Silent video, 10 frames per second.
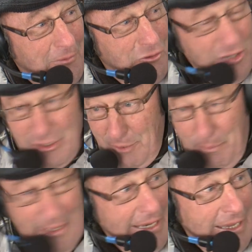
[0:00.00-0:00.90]
He said, You're
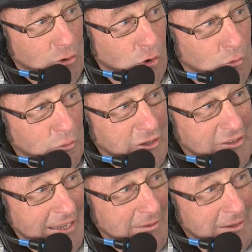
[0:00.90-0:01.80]
playing in goal. He
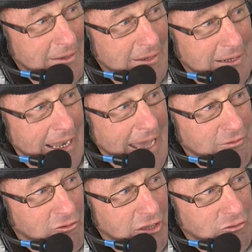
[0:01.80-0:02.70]
said,
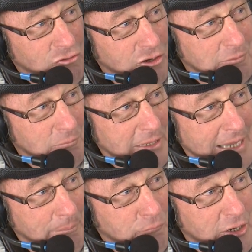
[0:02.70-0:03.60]
Len's injured,
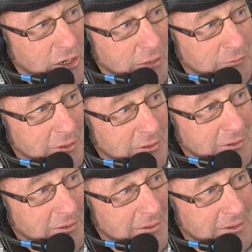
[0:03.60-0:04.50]
he haven't recovered,
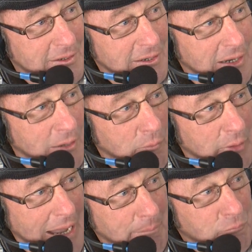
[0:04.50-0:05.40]
and
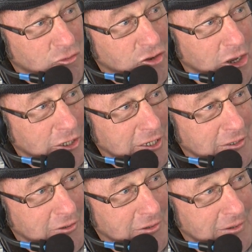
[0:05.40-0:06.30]
we haven't
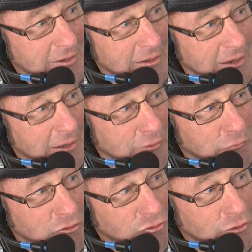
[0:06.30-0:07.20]
signed
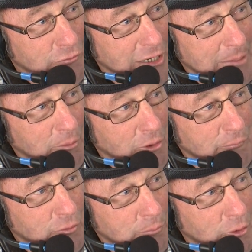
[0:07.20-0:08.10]
the reserve keeper
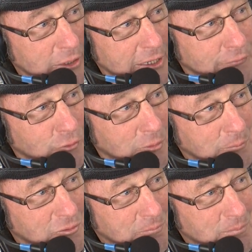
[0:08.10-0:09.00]
on Football League
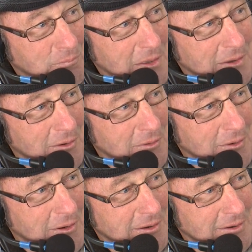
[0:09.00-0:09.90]
forms. And your
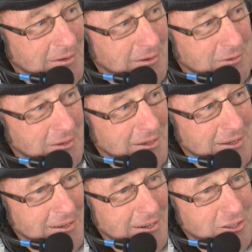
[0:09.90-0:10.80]
comment was?
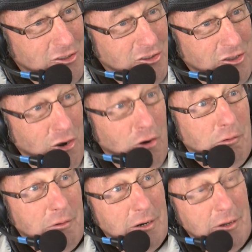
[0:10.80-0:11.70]

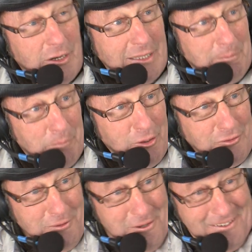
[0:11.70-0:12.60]
Oh, all right then, boss.